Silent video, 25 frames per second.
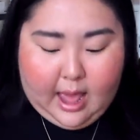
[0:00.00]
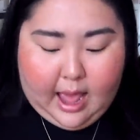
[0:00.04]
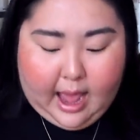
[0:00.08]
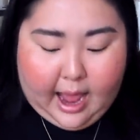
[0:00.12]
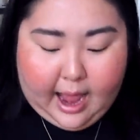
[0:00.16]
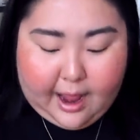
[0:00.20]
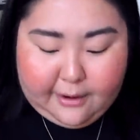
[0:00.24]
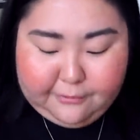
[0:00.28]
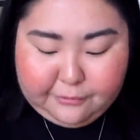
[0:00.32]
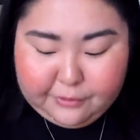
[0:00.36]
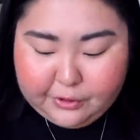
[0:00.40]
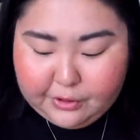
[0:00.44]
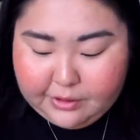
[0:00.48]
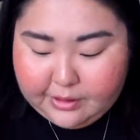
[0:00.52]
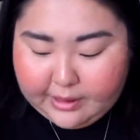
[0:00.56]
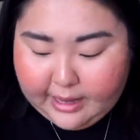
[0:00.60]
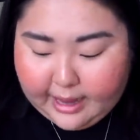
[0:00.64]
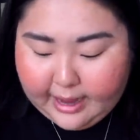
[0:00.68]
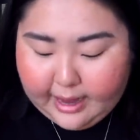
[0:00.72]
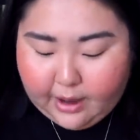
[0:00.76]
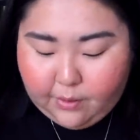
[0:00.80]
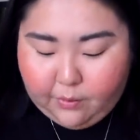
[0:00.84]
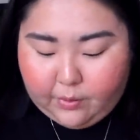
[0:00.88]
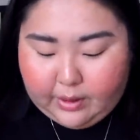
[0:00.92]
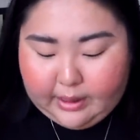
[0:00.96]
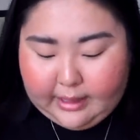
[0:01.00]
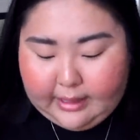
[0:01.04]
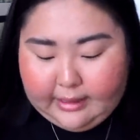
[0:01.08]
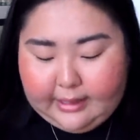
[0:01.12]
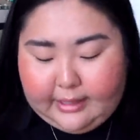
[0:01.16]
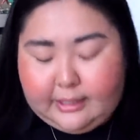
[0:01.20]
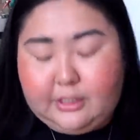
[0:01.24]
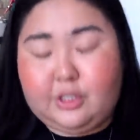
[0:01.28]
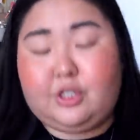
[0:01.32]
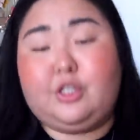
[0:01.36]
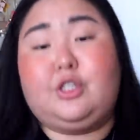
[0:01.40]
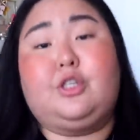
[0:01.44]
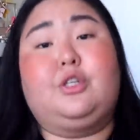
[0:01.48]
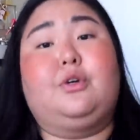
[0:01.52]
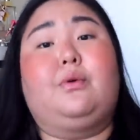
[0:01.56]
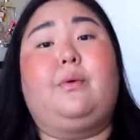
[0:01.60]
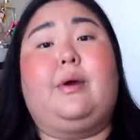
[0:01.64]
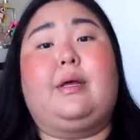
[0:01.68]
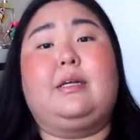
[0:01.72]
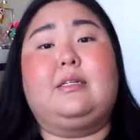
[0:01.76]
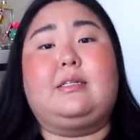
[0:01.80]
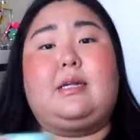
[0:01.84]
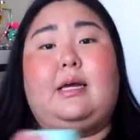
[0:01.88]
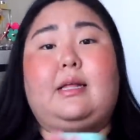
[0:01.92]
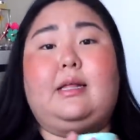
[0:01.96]
After that, what I like to do
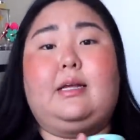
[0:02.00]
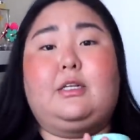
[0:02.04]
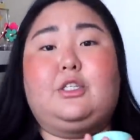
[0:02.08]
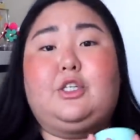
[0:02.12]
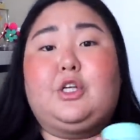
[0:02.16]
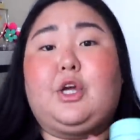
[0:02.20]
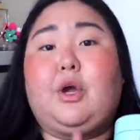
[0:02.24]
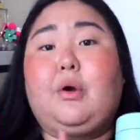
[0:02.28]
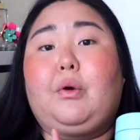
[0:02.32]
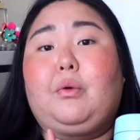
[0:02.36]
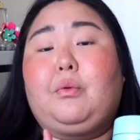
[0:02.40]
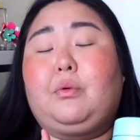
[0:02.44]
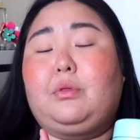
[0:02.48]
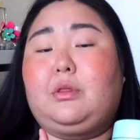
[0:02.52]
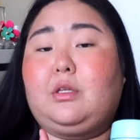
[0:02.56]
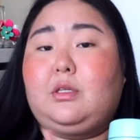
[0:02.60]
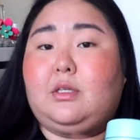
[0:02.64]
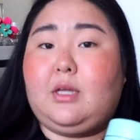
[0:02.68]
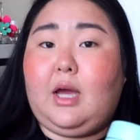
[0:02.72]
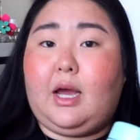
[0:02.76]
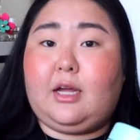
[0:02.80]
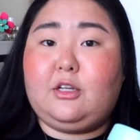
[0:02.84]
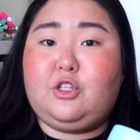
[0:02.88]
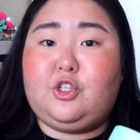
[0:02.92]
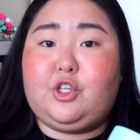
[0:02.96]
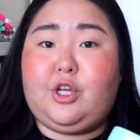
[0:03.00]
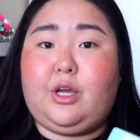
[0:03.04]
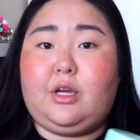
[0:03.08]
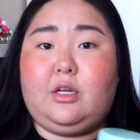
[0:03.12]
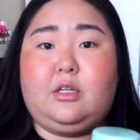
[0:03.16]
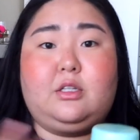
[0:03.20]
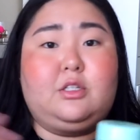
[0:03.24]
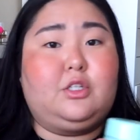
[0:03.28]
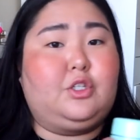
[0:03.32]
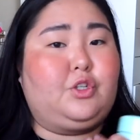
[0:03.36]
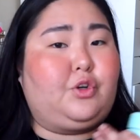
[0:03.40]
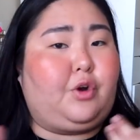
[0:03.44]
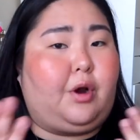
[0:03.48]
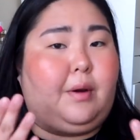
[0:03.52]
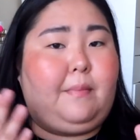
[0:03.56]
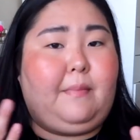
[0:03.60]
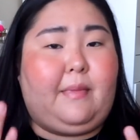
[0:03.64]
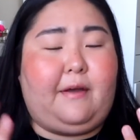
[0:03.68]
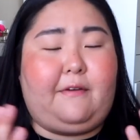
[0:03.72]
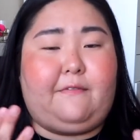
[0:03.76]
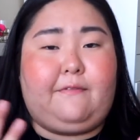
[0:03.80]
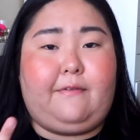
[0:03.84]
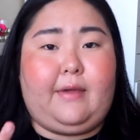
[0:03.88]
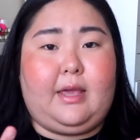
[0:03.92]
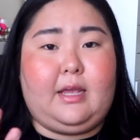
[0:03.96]
is I like to go in with the Tatcha, scrub
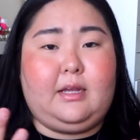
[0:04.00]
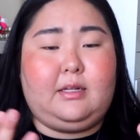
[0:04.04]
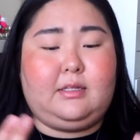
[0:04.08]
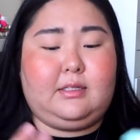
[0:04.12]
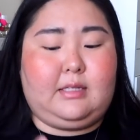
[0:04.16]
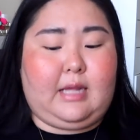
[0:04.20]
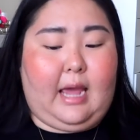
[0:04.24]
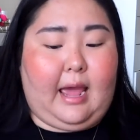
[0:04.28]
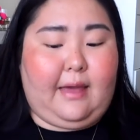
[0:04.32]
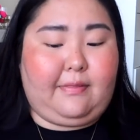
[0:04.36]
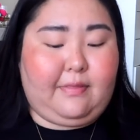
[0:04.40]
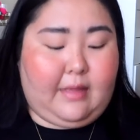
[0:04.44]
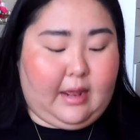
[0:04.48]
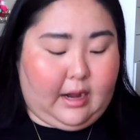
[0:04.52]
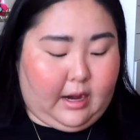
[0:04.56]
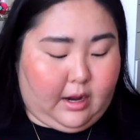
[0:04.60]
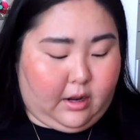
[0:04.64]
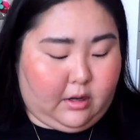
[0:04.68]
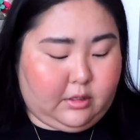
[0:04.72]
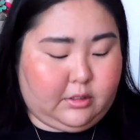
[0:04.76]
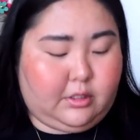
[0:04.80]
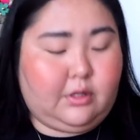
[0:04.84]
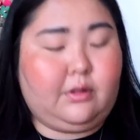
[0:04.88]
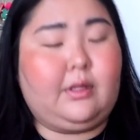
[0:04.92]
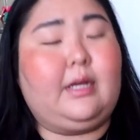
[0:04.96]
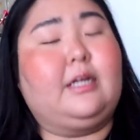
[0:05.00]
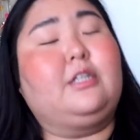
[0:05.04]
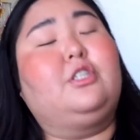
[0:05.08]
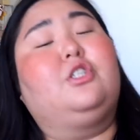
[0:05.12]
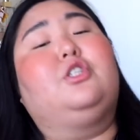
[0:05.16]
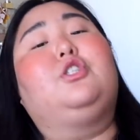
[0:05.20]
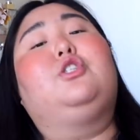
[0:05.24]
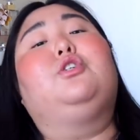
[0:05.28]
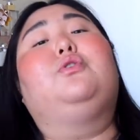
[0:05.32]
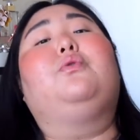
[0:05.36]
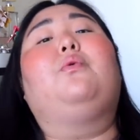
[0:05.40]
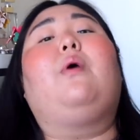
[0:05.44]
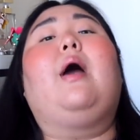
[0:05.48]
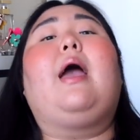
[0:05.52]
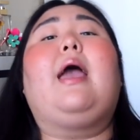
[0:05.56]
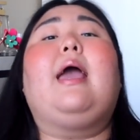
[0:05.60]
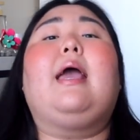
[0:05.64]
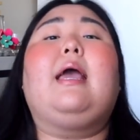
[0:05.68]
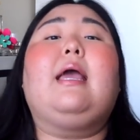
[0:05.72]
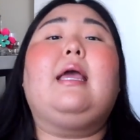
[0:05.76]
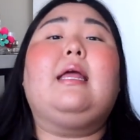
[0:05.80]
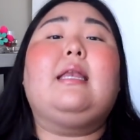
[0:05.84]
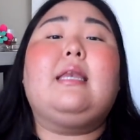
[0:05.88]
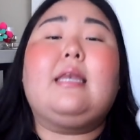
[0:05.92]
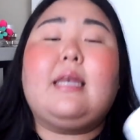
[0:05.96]
my face, and then I also like to do
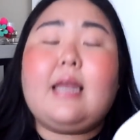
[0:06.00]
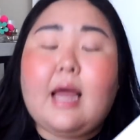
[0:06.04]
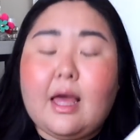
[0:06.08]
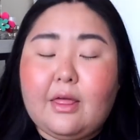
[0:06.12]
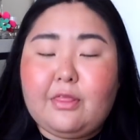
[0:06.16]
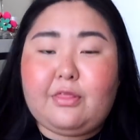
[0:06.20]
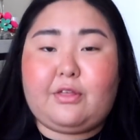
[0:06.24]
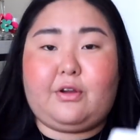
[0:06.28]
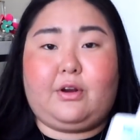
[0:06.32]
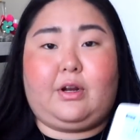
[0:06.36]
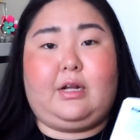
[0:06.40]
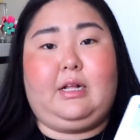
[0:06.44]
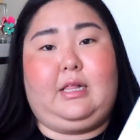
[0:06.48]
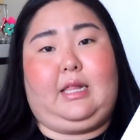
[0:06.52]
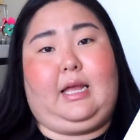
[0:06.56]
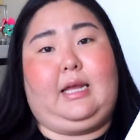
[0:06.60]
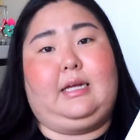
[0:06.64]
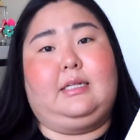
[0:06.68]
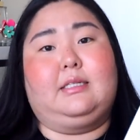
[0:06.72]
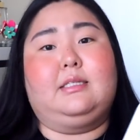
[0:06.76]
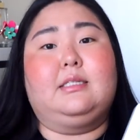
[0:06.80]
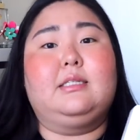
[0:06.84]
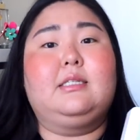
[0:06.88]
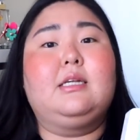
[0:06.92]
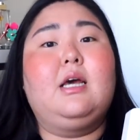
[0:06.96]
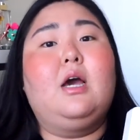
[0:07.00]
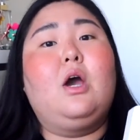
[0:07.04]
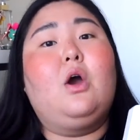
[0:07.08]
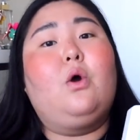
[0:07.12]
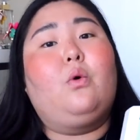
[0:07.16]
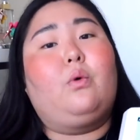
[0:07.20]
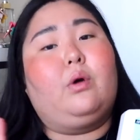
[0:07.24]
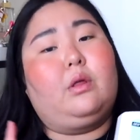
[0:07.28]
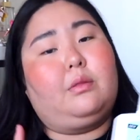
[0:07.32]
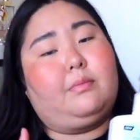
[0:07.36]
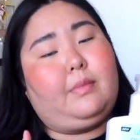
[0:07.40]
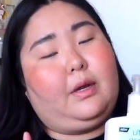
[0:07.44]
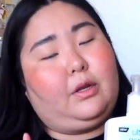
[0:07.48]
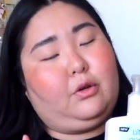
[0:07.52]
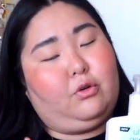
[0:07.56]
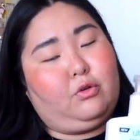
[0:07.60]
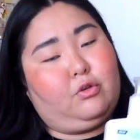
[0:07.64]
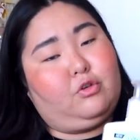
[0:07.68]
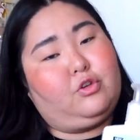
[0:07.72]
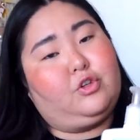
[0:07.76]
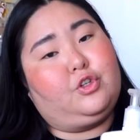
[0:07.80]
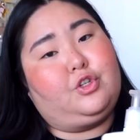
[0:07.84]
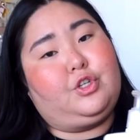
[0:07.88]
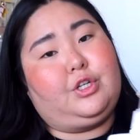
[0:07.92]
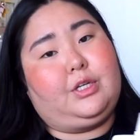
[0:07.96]
another cleanse with my
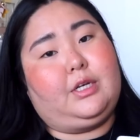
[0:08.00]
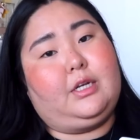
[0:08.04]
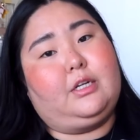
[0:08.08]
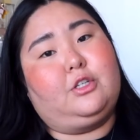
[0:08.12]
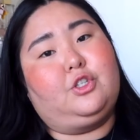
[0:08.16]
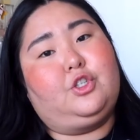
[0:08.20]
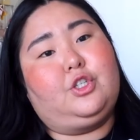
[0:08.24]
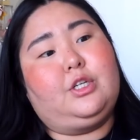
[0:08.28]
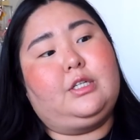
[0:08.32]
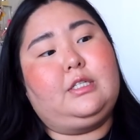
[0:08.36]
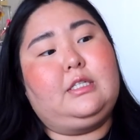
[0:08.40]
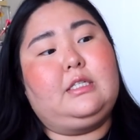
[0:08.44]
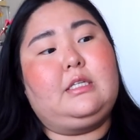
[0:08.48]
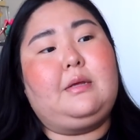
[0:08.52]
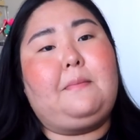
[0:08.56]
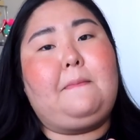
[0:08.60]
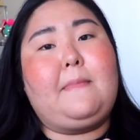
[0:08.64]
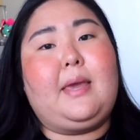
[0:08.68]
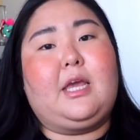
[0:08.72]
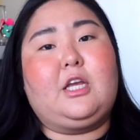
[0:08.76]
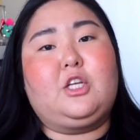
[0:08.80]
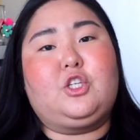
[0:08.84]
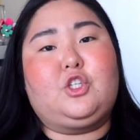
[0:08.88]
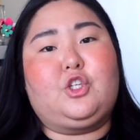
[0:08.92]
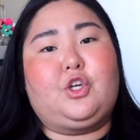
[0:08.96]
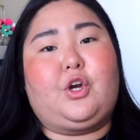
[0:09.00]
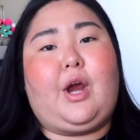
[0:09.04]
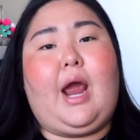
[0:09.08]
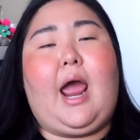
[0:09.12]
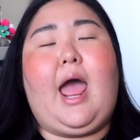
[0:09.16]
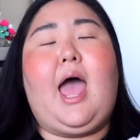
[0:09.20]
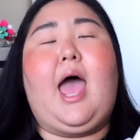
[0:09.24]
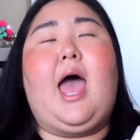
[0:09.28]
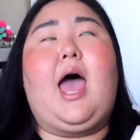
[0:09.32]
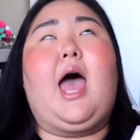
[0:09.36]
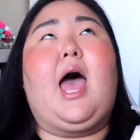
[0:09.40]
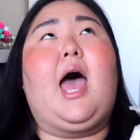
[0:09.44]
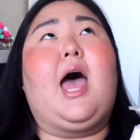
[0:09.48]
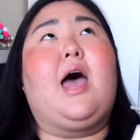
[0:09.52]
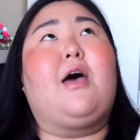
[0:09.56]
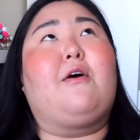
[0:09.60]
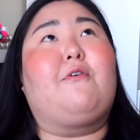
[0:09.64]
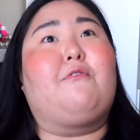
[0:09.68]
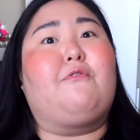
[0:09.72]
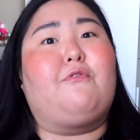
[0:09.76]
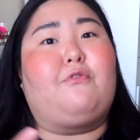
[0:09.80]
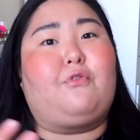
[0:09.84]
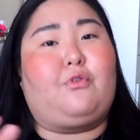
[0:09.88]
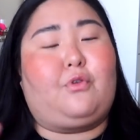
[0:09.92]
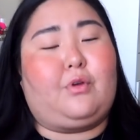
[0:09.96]
Neutrogena just to make sure
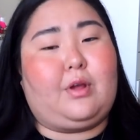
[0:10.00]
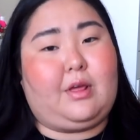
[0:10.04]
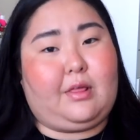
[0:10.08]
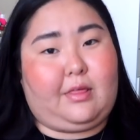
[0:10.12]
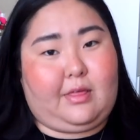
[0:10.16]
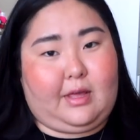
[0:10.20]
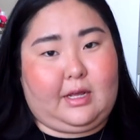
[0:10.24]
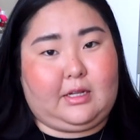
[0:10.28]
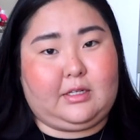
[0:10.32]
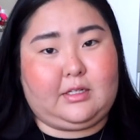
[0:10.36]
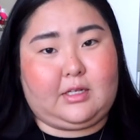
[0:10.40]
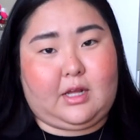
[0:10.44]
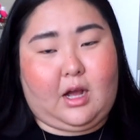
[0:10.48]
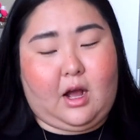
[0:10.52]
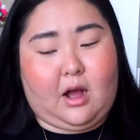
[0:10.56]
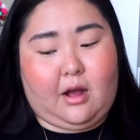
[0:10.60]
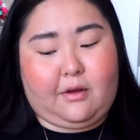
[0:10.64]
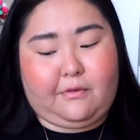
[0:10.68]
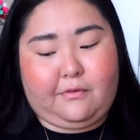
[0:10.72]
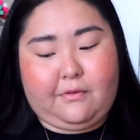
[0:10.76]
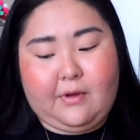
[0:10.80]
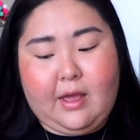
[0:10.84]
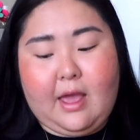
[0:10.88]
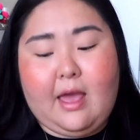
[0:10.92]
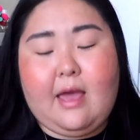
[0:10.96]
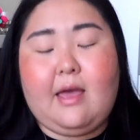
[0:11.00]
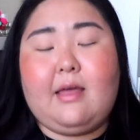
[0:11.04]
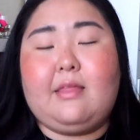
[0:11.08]
everything's off.